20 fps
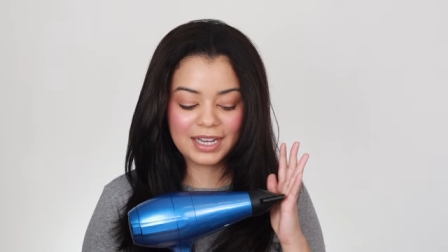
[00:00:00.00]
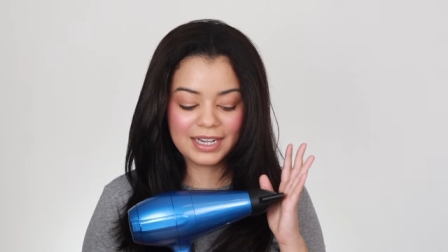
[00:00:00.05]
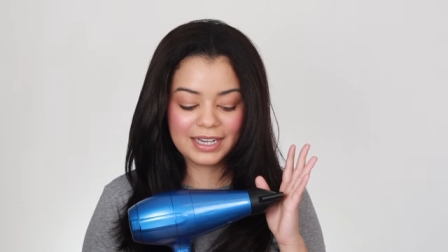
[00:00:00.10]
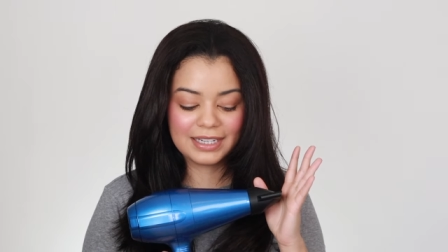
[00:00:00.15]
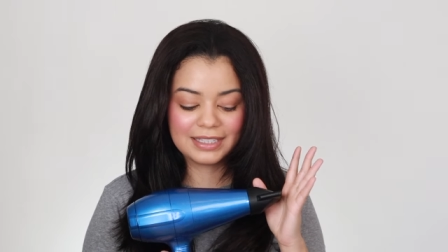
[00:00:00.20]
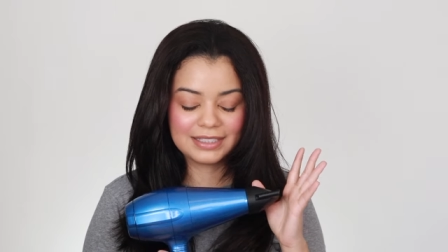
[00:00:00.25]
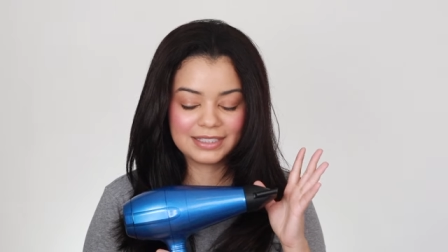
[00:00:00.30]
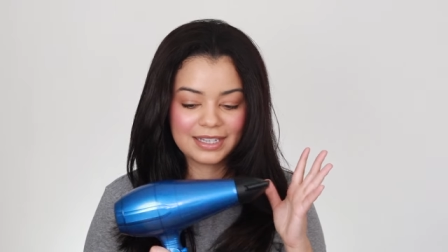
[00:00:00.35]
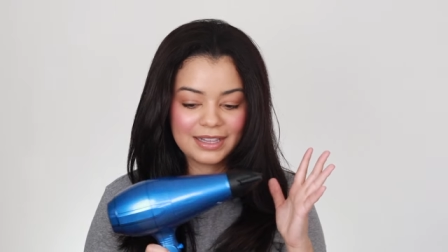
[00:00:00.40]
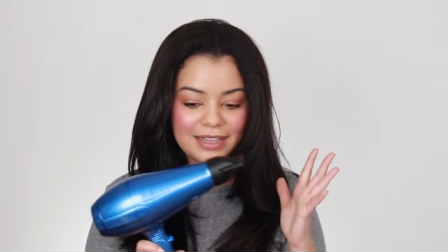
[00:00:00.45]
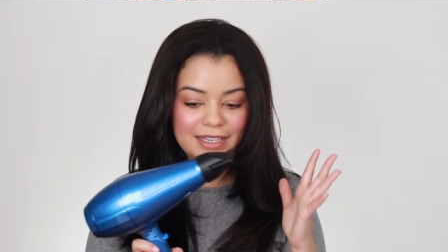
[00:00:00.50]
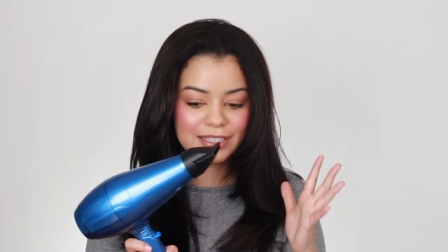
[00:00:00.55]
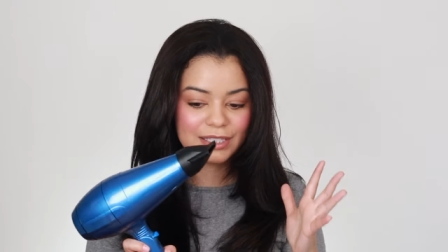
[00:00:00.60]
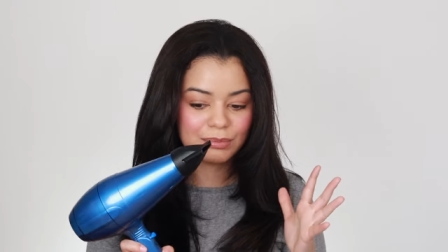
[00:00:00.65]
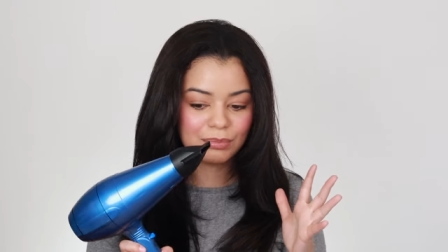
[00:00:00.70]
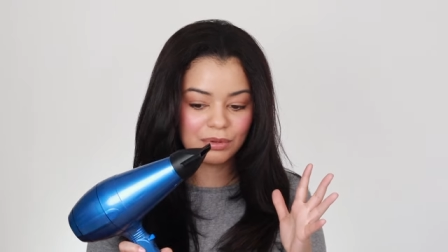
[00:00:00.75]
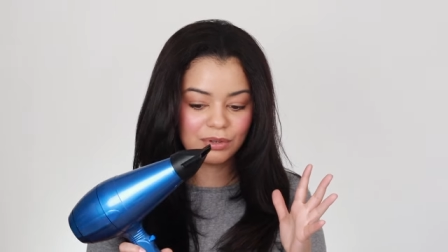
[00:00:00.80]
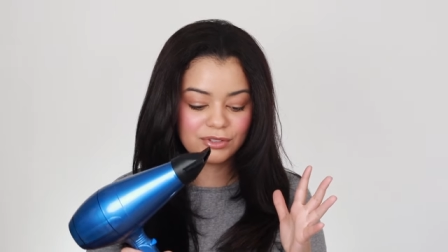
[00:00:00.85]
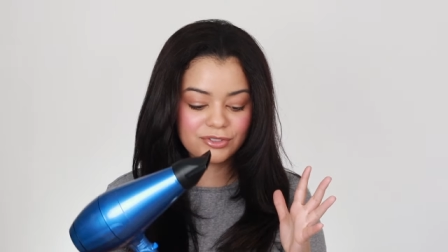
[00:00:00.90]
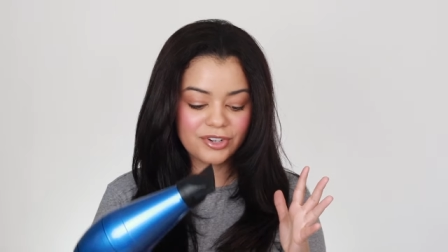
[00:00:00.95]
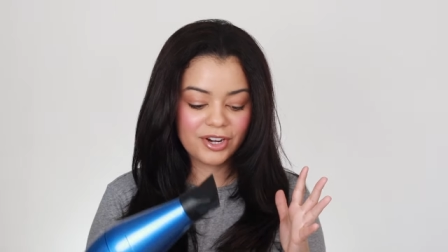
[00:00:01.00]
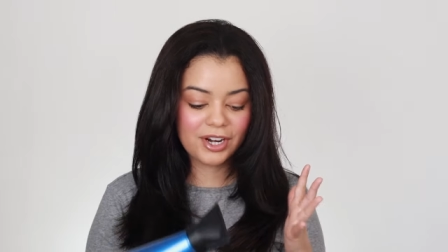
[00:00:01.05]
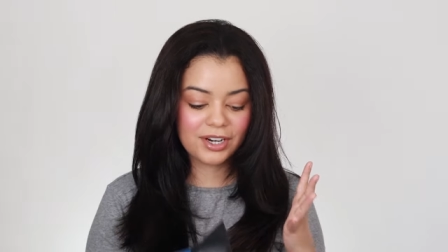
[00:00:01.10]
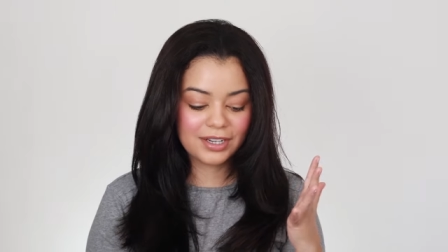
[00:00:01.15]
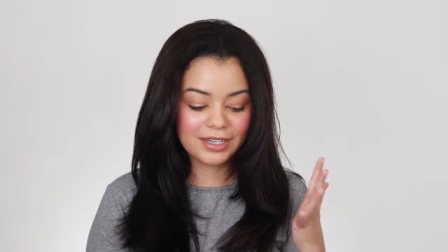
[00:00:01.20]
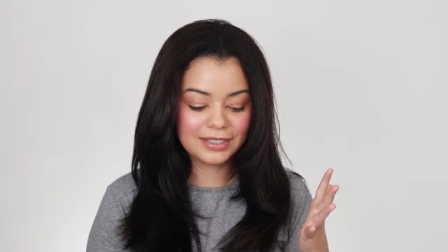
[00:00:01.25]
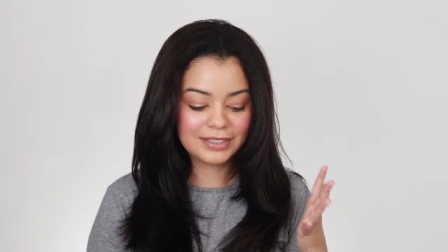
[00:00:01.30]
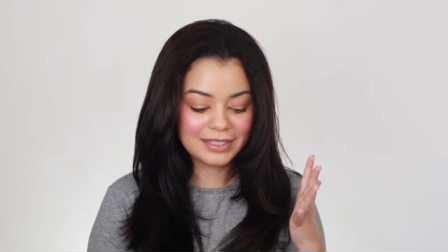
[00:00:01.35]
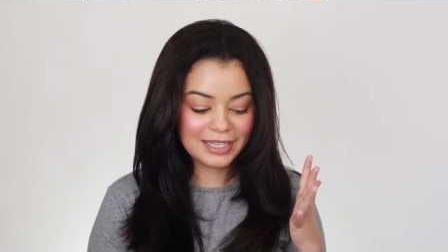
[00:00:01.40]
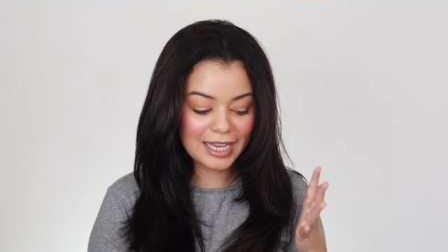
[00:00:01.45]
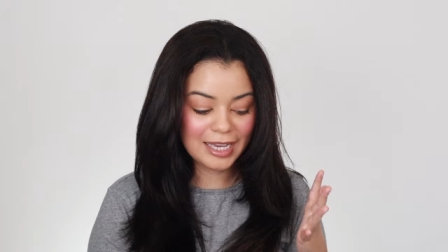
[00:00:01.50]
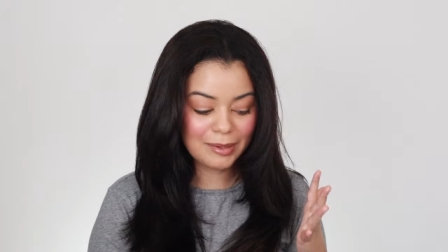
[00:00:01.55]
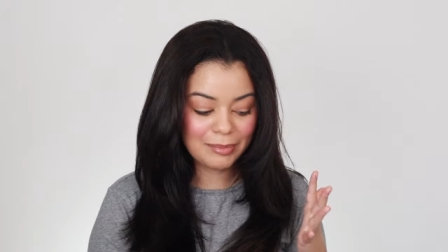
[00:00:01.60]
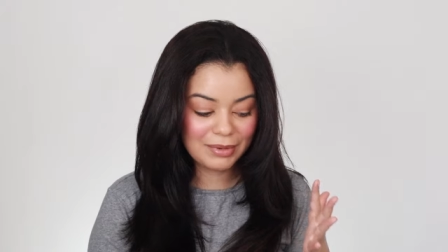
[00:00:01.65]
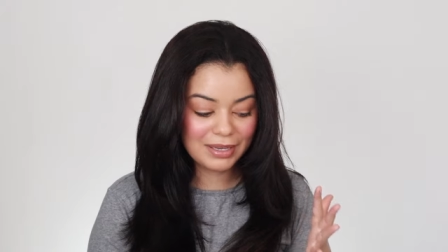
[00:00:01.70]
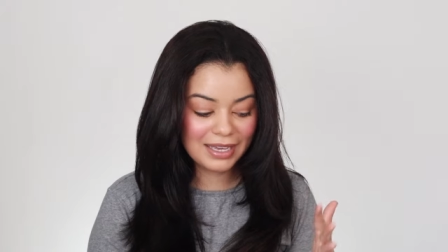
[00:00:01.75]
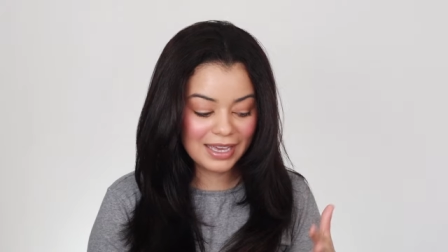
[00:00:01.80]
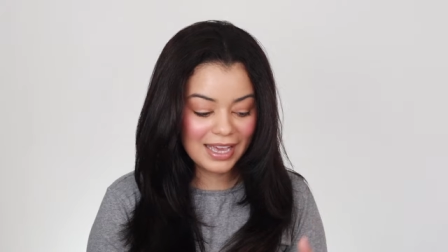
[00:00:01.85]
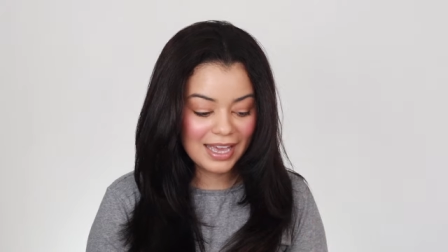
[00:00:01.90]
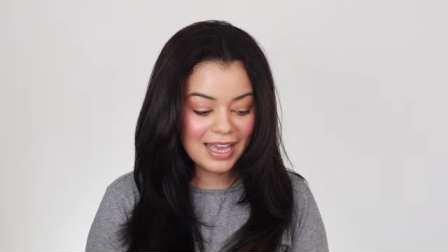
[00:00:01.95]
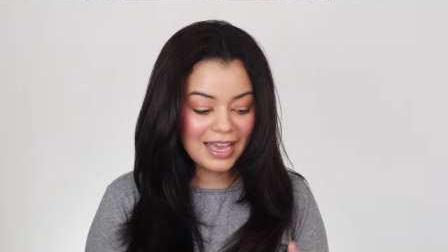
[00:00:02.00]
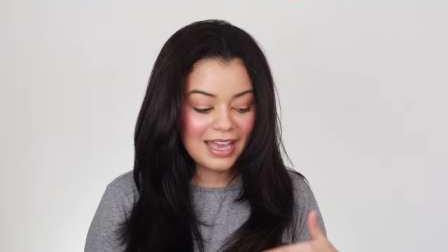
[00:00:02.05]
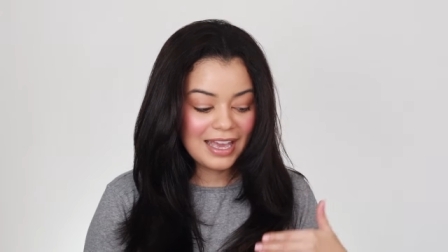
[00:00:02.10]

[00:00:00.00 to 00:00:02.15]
and this blow dryer could take me